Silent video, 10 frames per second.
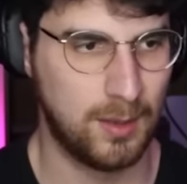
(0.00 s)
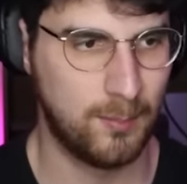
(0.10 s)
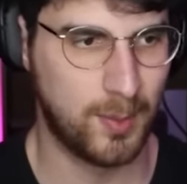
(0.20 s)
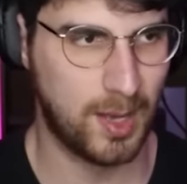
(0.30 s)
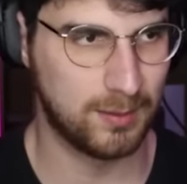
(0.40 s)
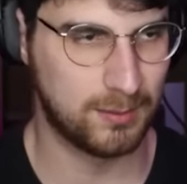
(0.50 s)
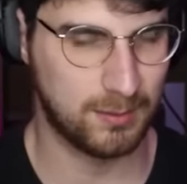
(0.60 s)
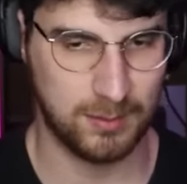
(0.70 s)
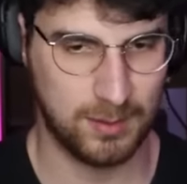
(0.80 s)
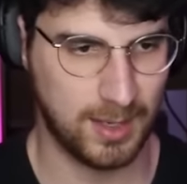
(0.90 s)
But
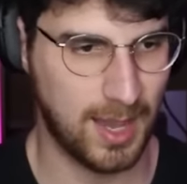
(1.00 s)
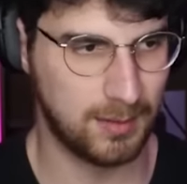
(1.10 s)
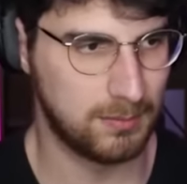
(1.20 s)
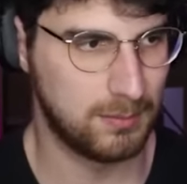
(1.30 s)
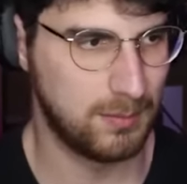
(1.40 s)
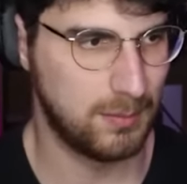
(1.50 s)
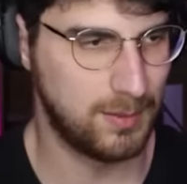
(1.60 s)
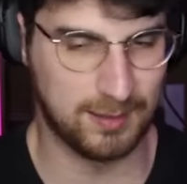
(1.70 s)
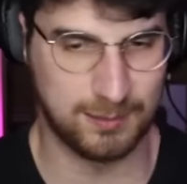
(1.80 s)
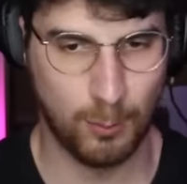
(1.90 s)
again,
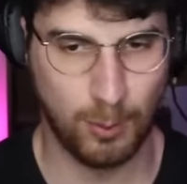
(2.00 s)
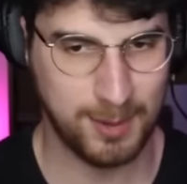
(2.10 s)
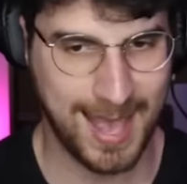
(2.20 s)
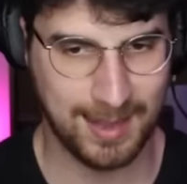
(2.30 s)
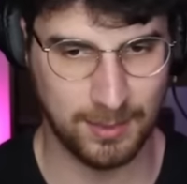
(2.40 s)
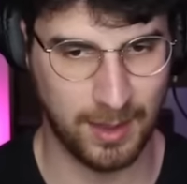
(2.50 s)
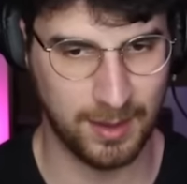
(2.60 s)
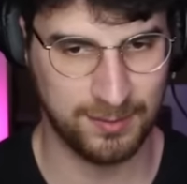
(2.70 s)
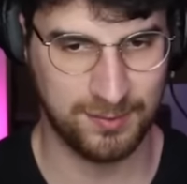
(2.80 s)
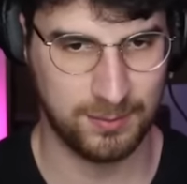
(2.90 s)
that's not where we end
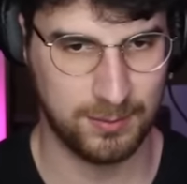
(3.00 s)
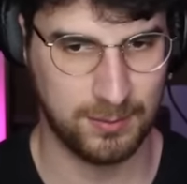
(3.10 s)
life.